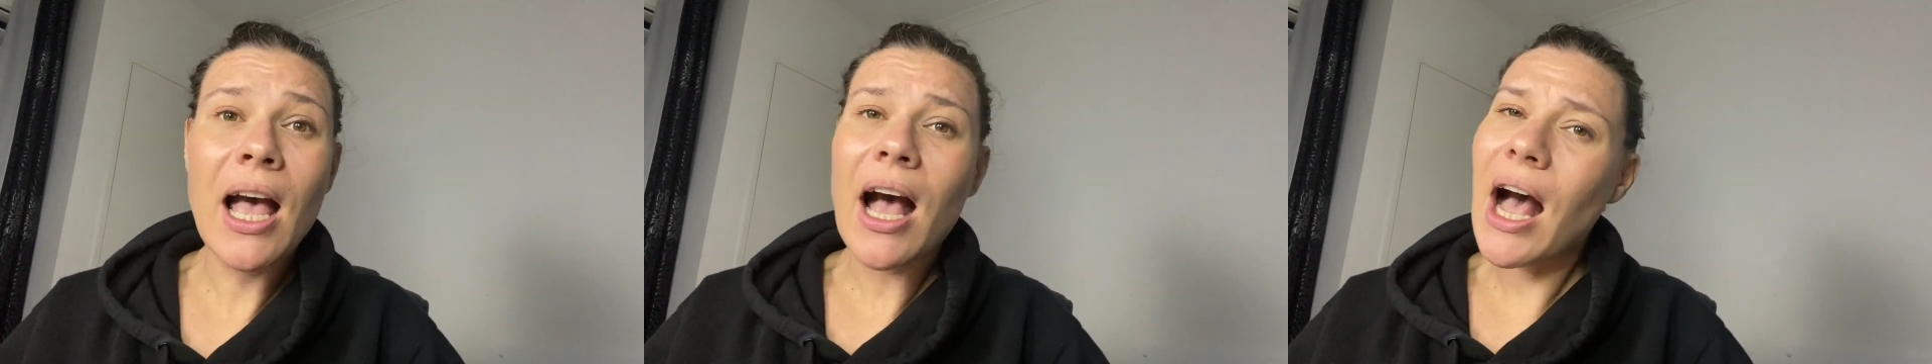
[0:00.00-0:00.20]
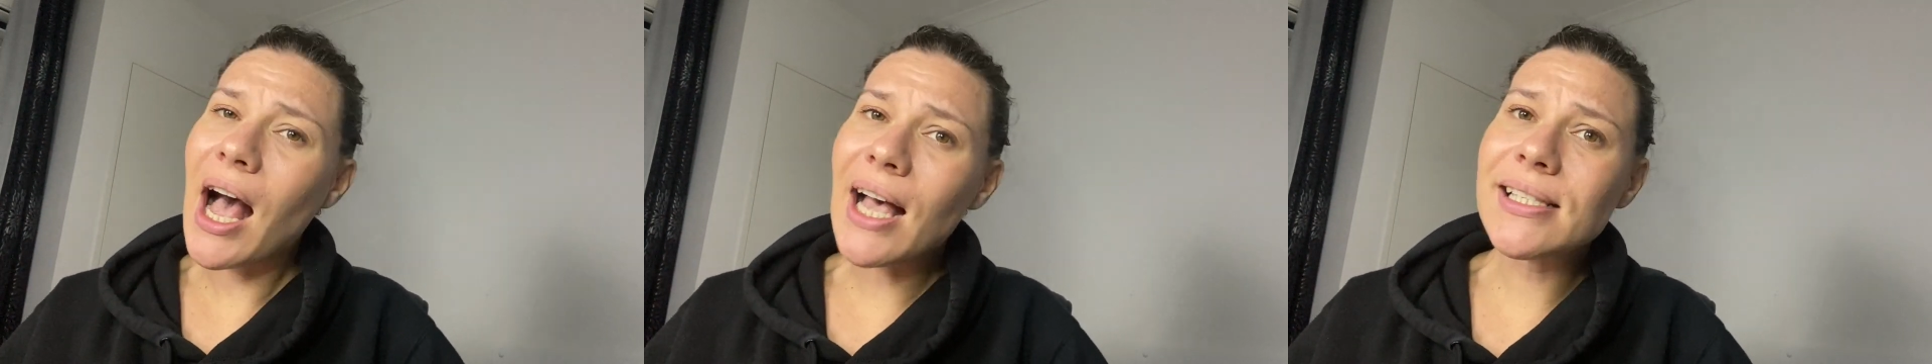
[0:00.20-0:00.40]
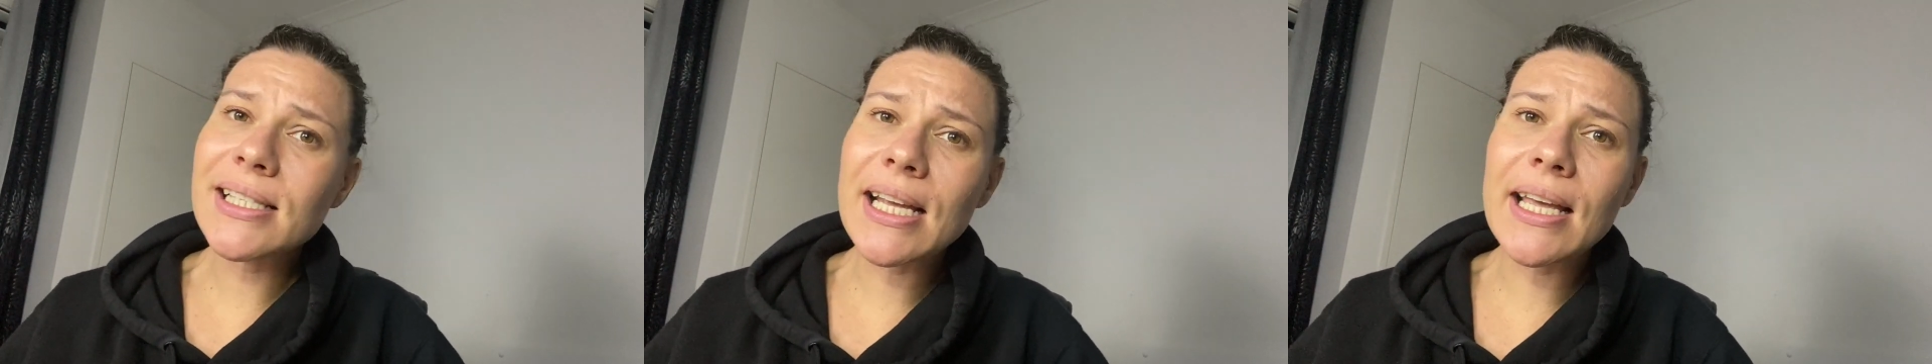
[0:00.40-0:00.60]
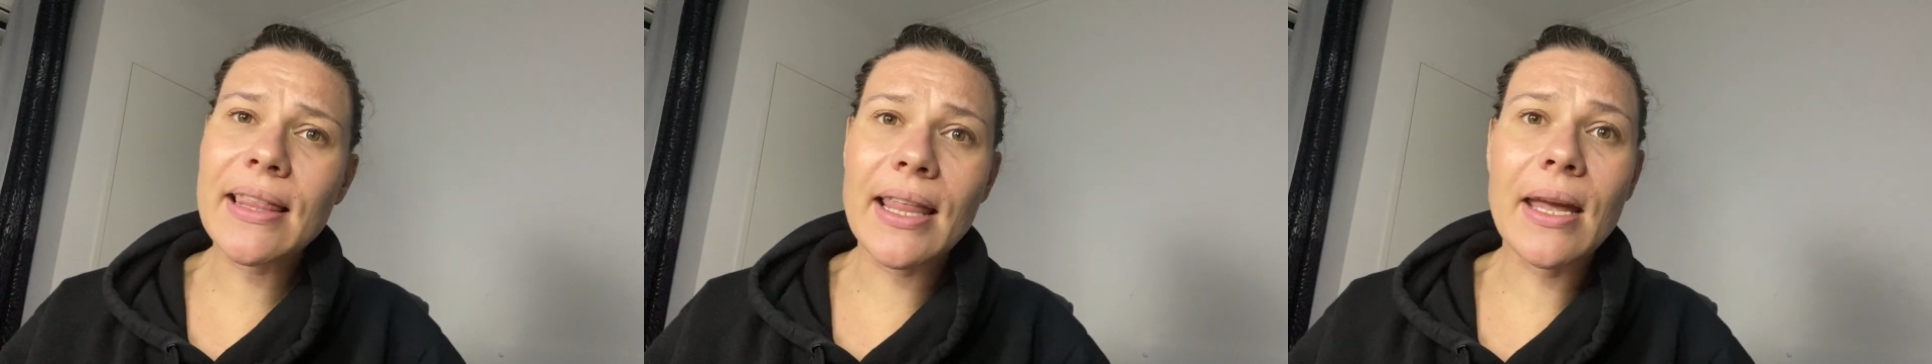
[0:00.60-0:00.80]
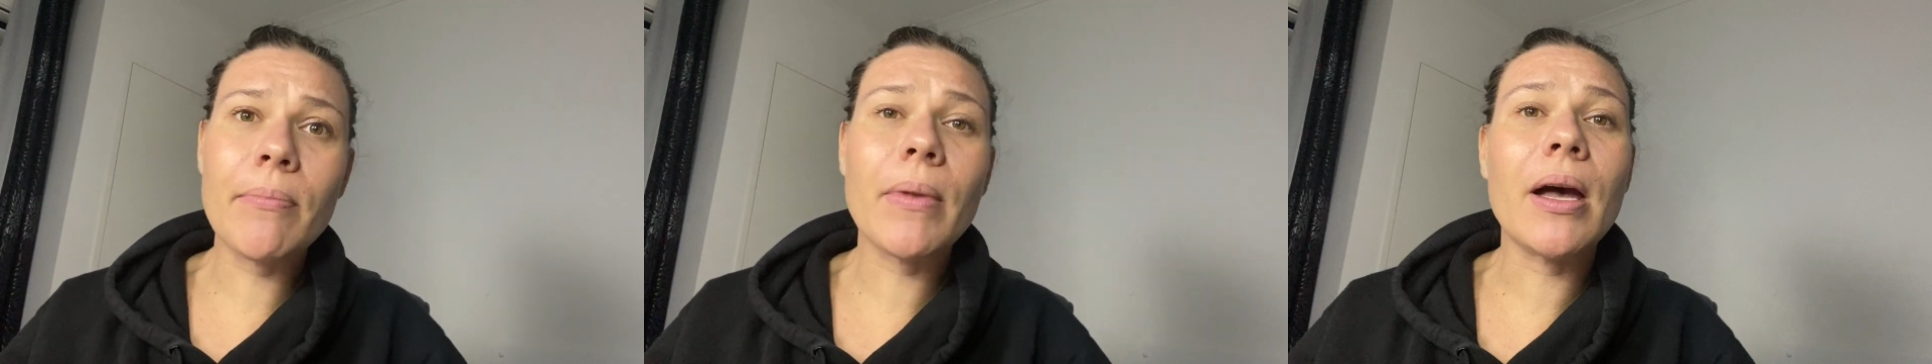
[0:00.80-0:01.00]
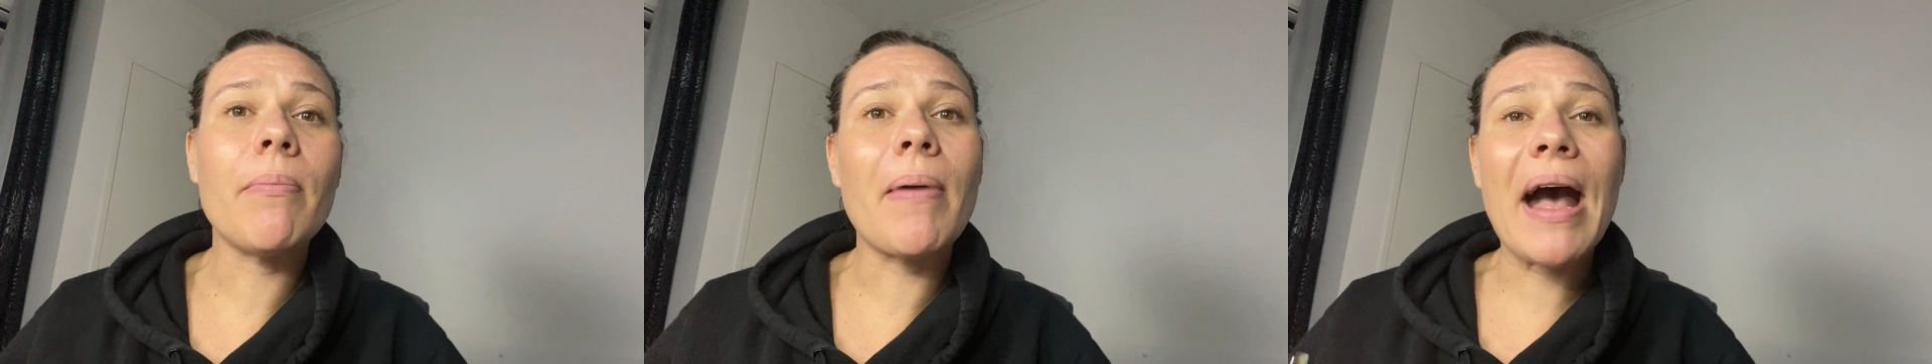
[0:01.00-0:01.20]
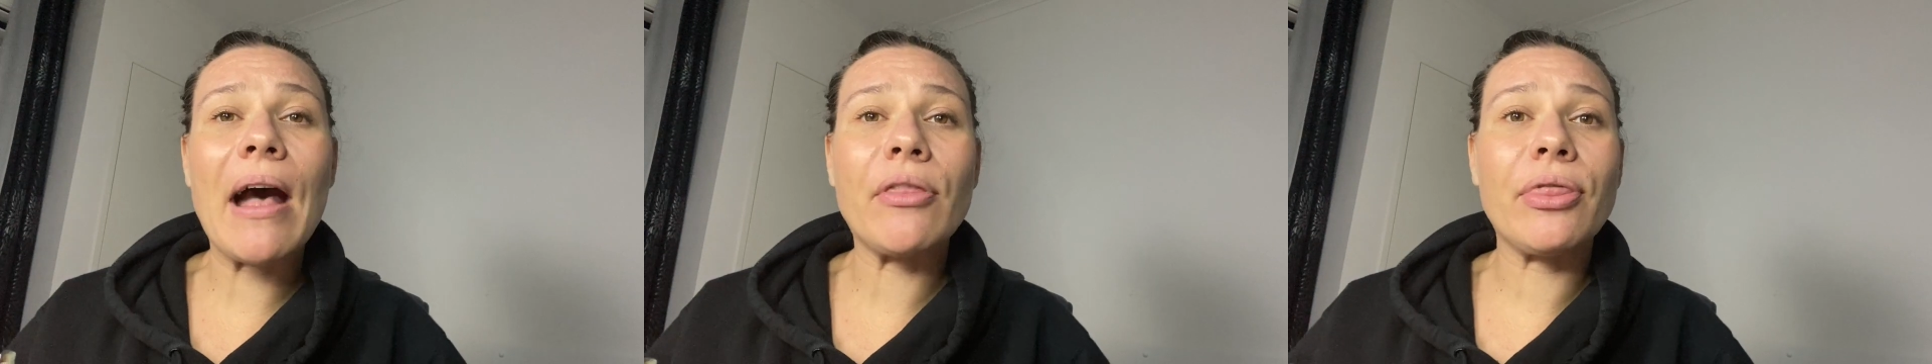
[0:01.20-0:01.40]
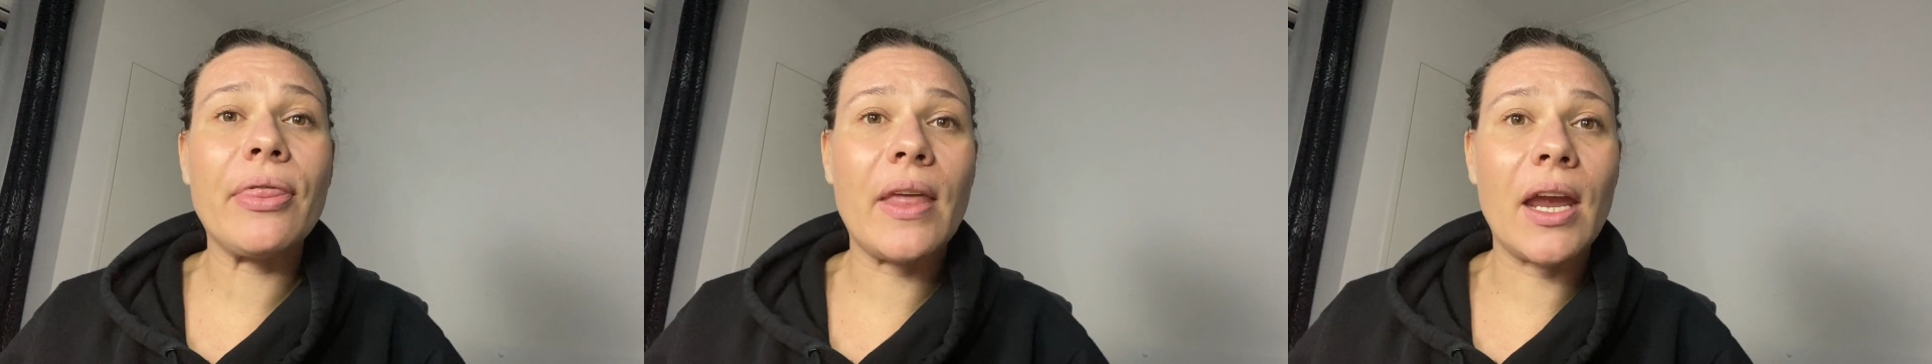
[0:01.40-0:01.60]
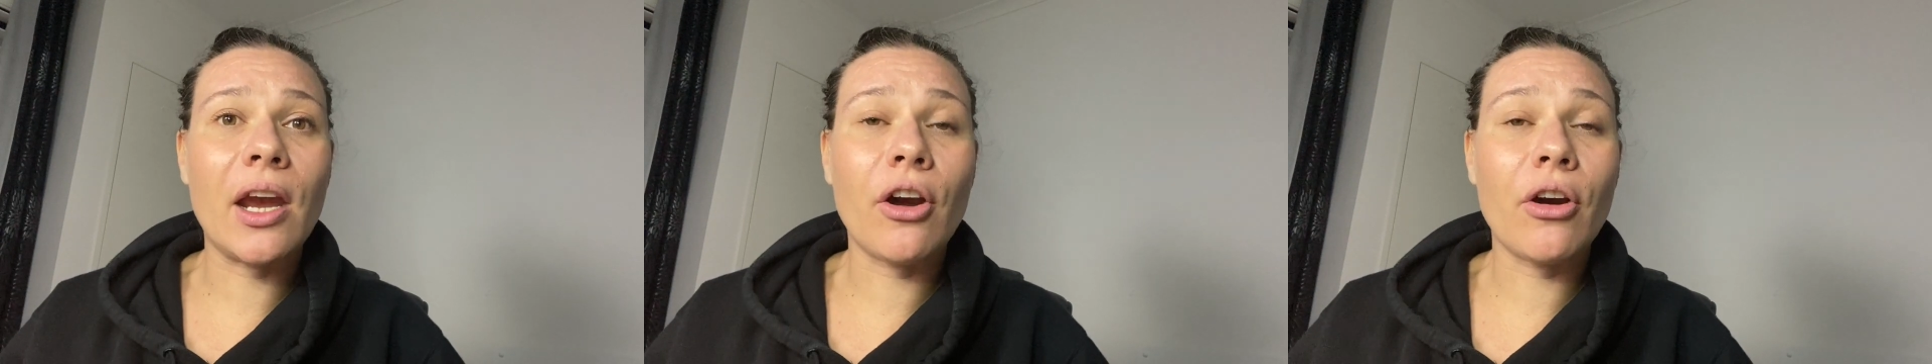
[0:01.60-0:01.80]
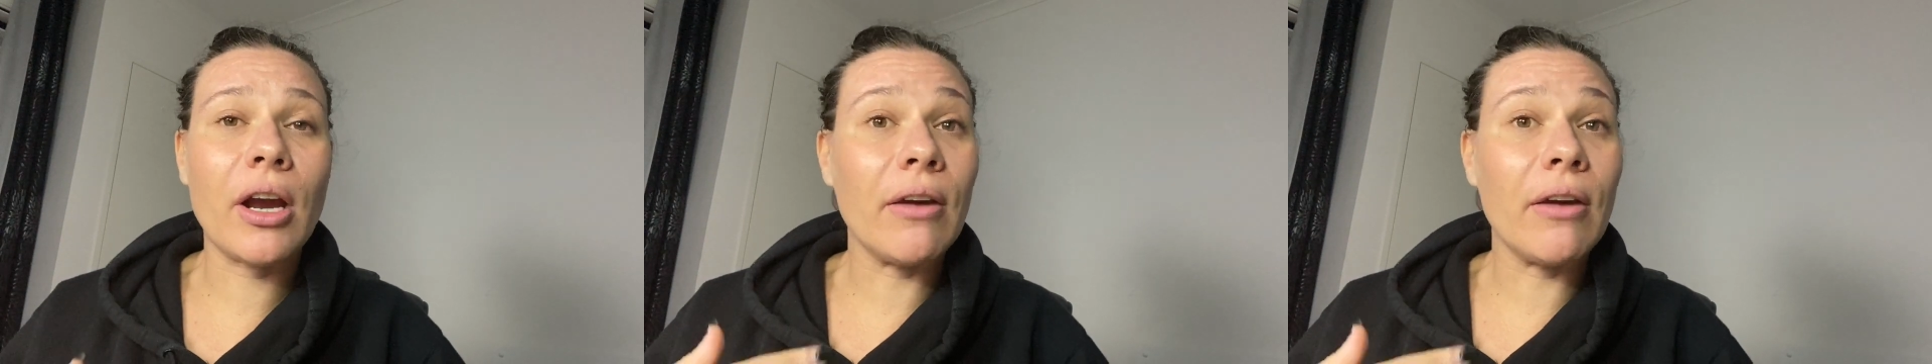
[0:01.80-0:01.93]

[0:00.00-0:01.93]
asking them about their